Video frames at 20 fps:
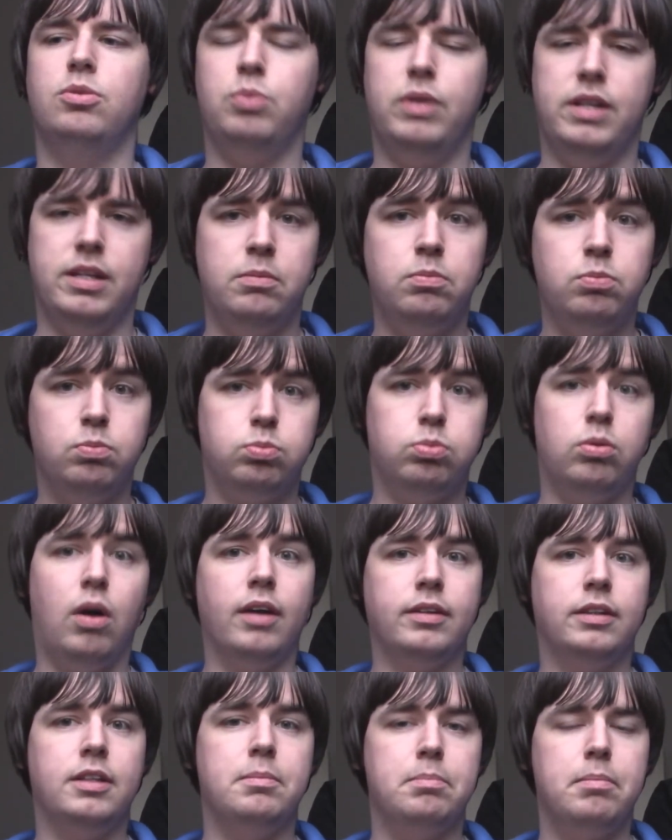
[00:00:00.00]
we
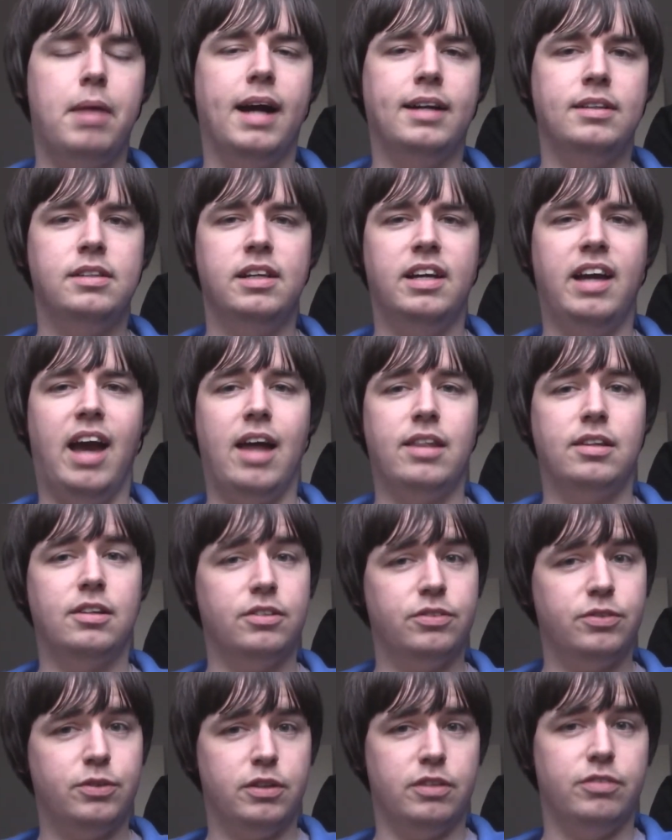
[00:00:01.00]
brought them back
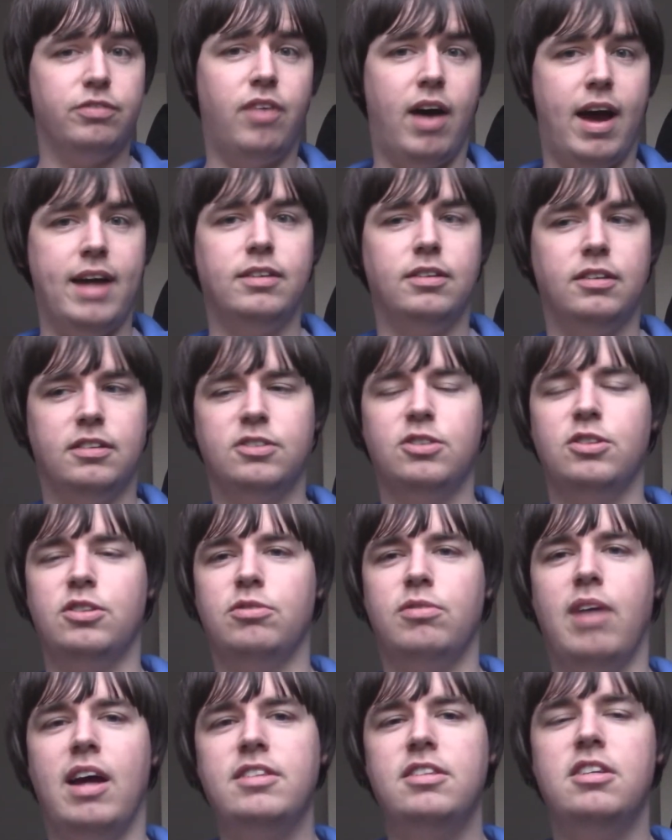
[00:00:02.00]
together for the final sort
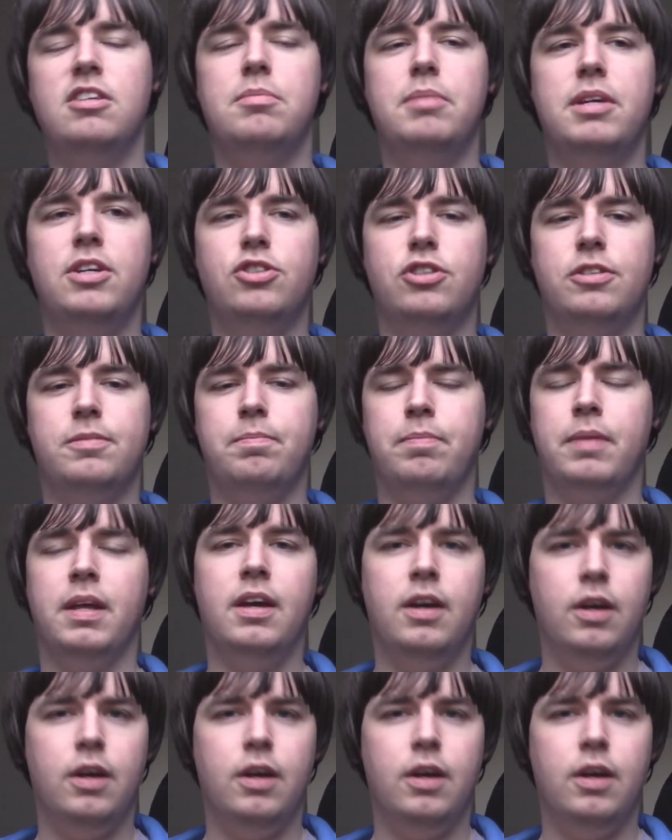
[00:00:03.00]
of rescue mission.